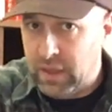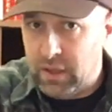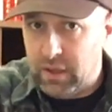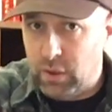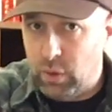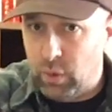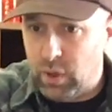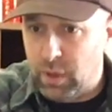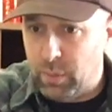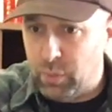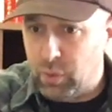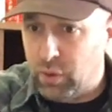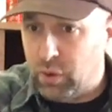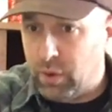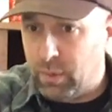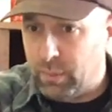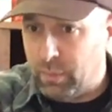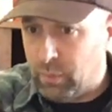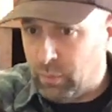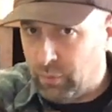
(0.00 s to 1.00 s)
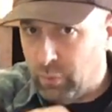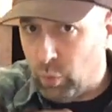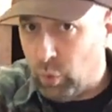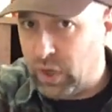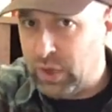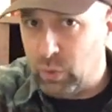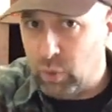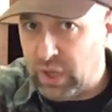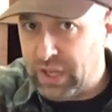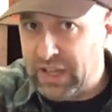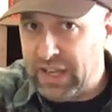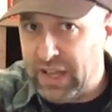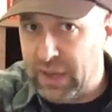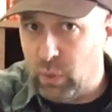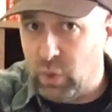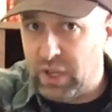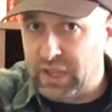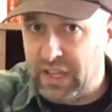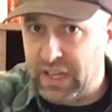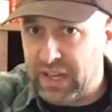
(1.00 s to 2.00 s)
You don't want to brew them one day,
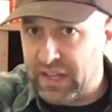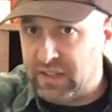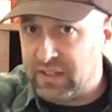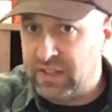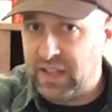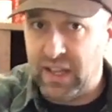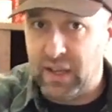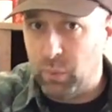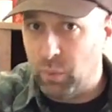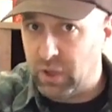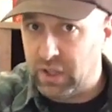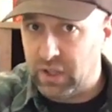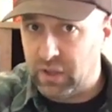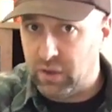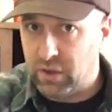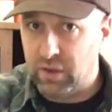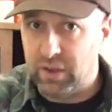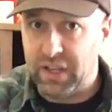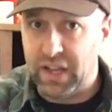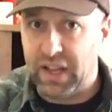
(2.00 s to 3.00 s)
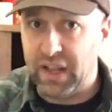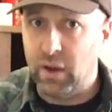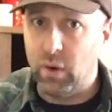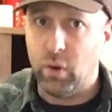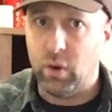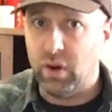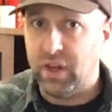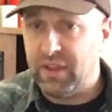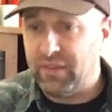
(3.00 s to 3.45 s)
one the next day, and one the third day, or